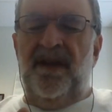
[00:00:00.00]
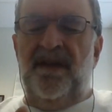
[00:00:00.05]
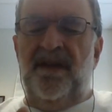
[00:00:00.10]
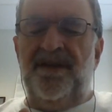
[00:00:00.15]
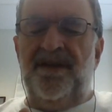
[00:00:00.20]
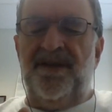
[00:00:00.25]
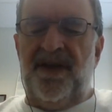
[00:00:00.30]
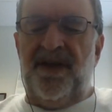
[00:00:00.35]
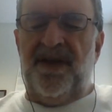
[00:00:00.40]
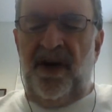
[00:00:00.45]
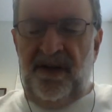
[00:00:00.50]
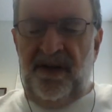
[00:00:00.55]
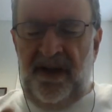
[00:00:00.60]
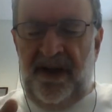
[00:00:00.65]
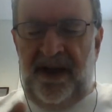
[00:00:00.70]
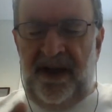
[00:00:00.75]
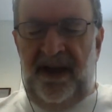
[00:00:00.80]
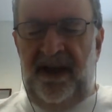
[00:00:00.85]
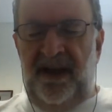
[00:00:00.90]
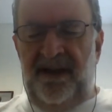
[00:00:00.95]

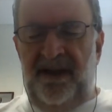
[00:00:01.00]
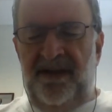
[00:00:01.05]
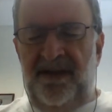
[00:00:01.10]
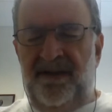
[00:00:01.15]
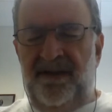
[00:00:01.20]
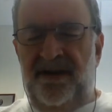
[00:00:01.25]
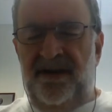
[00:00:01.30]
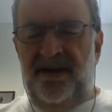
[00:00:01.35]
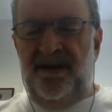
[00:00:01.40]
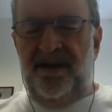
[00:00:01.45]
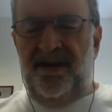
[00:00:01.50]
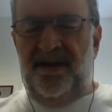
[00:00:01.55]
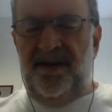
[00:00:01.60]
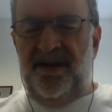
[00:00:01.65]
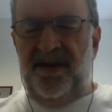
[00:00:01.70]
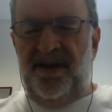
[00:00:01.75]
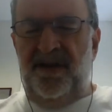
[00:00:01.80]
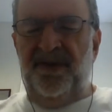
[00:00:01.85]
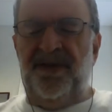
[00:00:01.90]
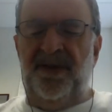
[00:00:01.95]
Certainly,
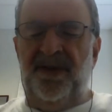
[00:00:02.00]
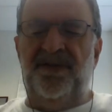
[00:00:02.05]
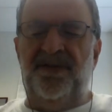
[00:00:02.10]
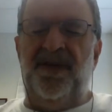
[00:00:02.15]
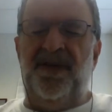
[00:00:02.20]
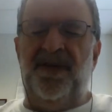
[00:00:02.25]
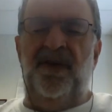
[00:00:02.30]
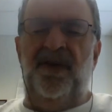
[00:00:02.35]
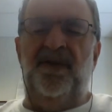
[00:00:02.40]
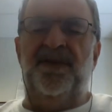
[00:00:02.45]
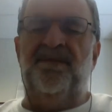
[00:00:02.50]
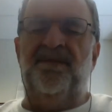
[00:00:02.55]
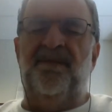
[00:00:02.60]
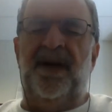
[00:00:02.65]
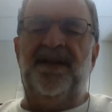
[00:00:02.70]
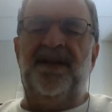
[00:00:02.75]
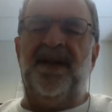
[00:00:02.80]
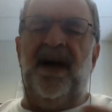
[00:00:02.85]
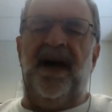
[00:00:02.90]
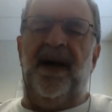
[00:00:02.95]
222 is
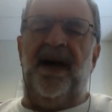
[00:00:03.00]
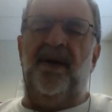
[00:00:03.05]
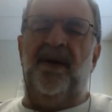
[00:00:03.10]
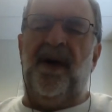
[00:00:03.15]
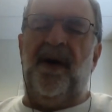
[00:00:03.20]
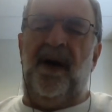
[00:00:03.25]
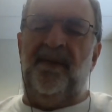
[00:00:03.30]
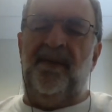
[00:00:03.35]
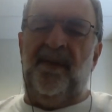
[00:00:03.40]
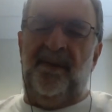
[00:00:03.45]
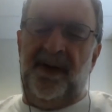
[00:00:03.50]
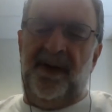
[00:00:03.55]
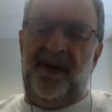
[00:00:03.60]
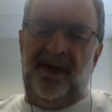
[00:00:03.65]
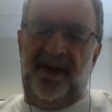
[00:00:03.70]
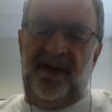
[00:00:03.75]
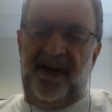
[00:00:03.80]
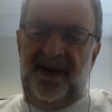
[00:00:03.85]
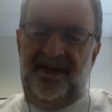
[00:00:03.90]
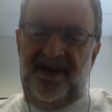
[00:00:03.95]
much higher
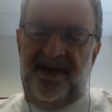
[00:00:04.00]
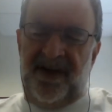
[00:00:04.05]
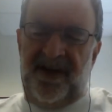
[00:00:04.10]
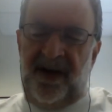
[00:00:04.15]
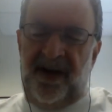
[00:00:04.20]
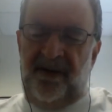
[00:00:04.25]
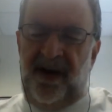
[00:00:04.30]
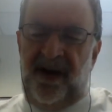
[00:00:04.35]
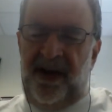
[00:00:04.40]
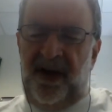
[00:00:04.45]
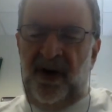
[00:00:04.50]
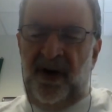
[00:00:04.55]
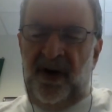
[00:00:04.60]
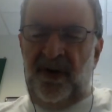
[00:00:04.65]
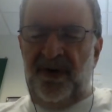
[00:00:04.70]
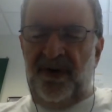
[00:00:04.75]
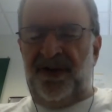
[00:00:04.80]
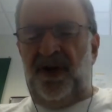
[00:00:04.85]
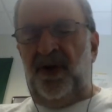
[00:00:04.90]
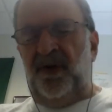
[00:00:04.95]
probability of generating
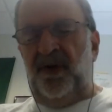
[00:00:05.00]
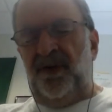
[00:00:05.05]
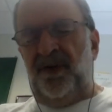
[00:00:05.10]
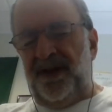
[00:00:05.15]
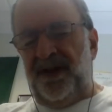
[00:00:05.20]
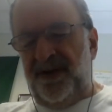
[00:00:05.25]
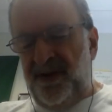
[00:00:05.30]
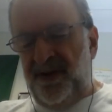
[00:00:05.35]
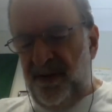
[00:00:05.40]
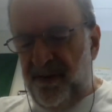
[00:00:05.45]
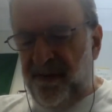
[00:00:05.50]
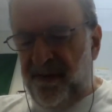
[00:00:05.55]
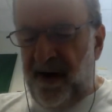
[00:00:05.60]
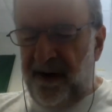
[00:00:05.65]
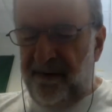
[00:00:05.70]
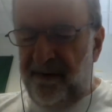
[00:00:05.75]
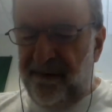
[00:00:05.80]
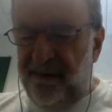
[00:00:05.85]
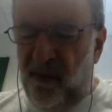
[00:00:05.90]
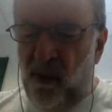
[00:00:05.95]
ozone than
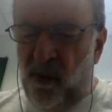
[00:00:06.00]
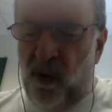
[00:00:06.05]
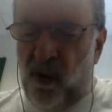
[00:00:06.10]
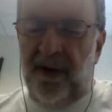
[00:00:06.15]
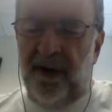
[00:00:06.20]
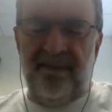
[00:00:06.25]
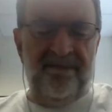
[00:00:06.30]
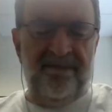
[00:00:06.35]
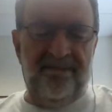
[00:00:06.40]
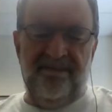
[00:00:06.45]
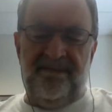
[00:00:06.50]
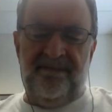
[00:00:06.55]
254